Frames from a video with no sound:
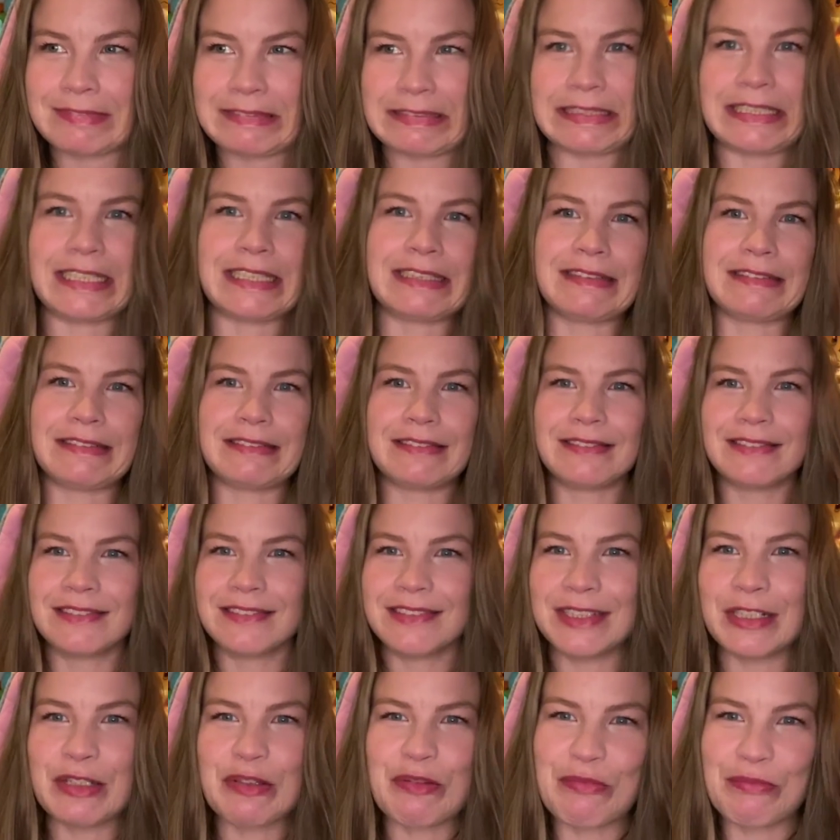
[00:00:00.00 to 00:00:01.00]
I don't know,
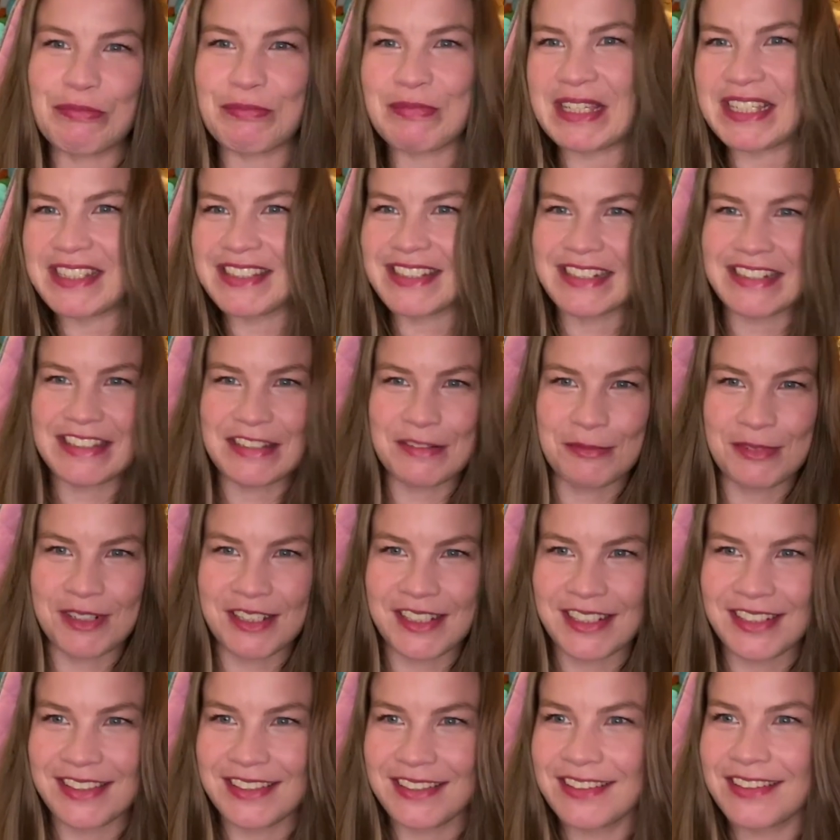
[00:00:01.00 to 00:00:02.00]
it makes sense in my
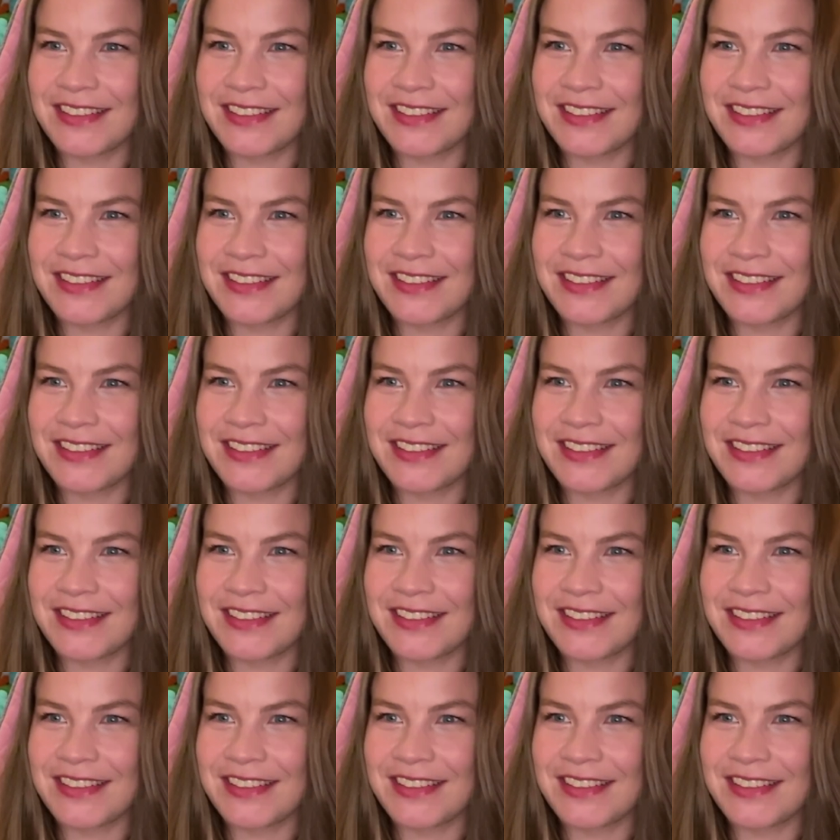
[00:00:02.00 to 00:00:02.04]
head.